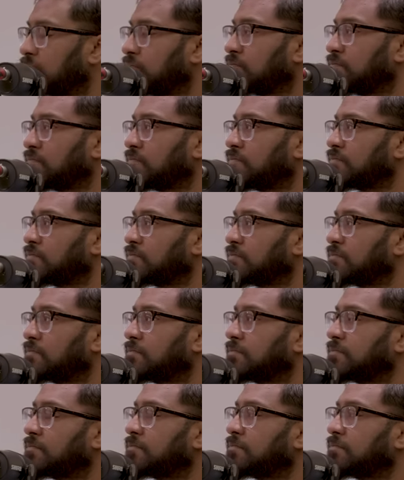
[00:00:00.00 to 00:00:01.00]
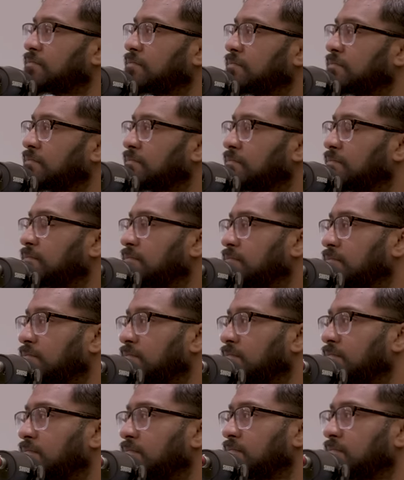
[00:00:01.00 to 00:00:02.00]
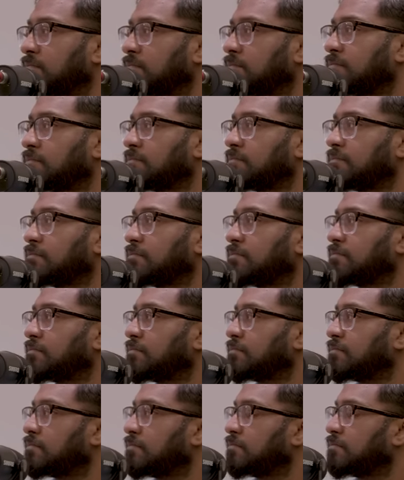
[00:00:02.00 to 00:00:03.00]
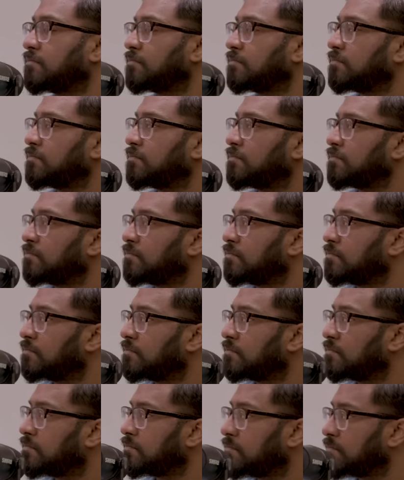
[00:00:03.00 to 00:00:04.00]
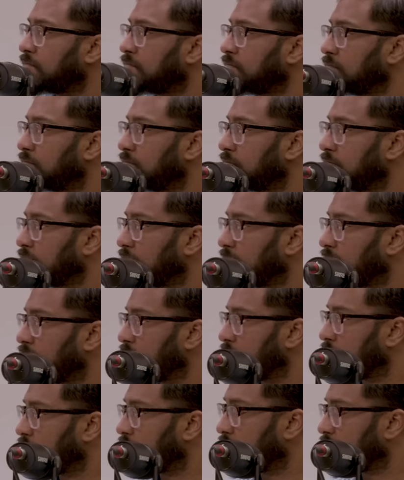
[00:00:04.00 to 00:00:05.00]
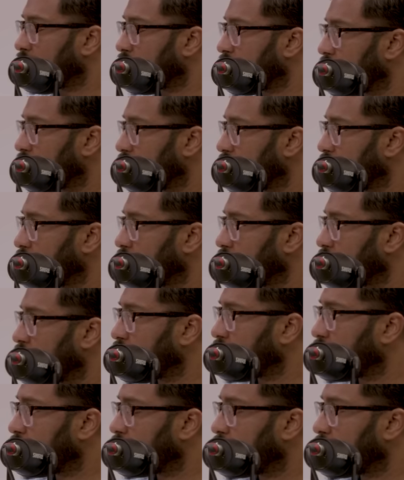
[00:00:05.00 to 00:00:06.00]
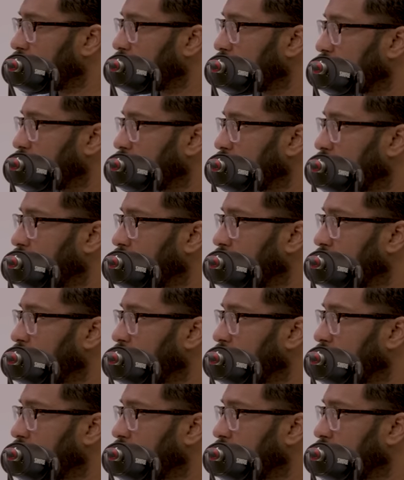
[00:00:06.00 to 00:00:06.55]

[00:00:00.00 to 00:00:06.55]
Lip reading: (silent)